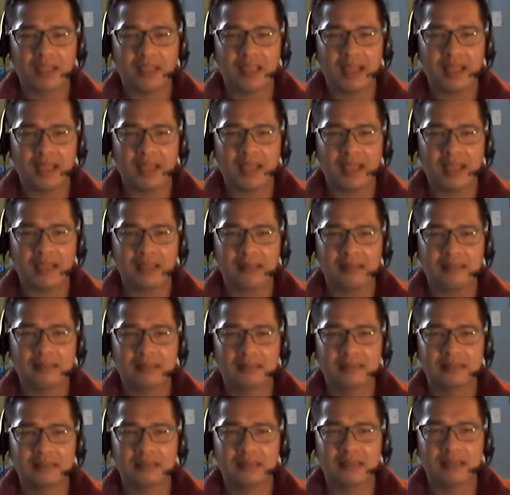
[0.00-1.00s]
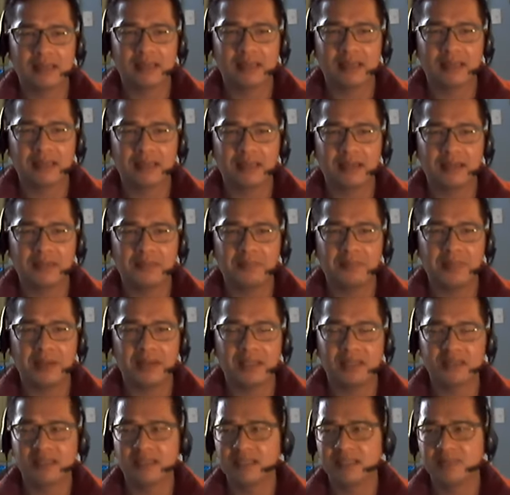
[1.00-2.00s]

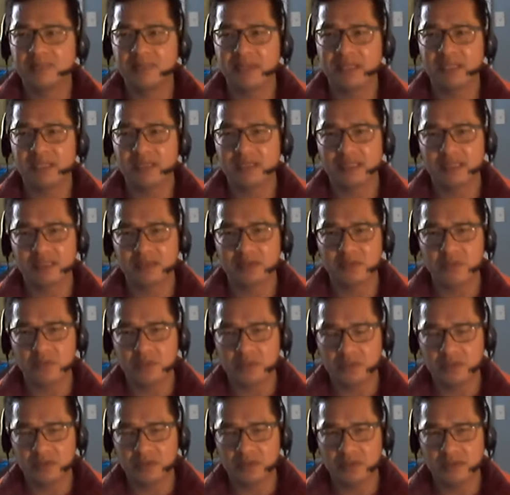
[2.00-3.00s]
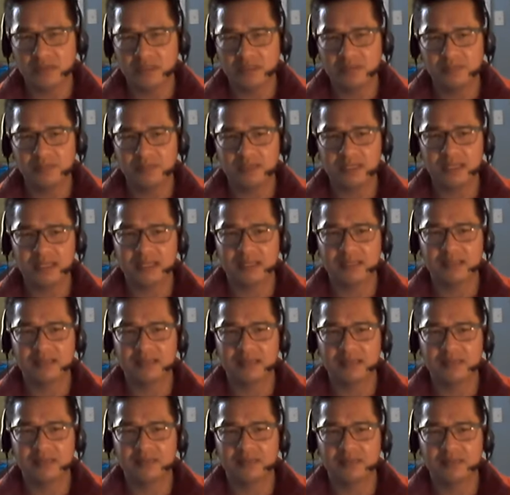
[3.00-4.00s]
but it is being ignored because
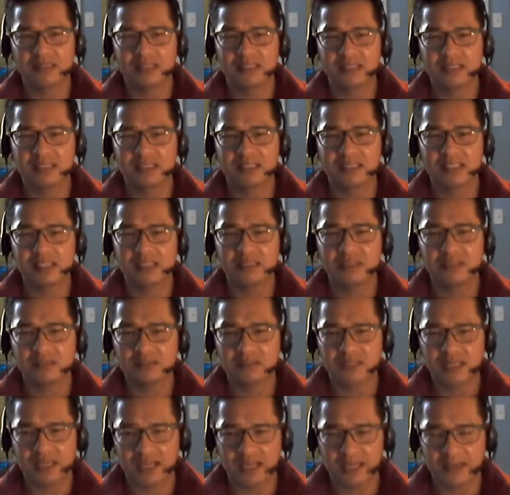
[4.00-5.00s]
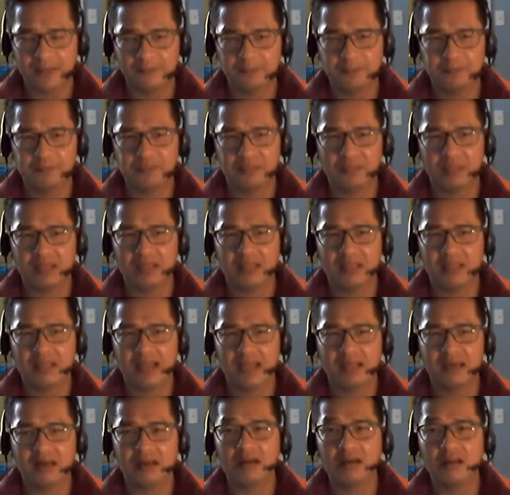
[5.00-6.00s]
of the stereotype
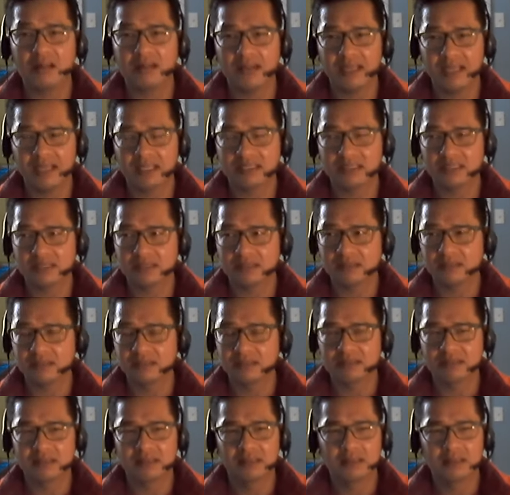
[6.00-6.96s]
that all Asians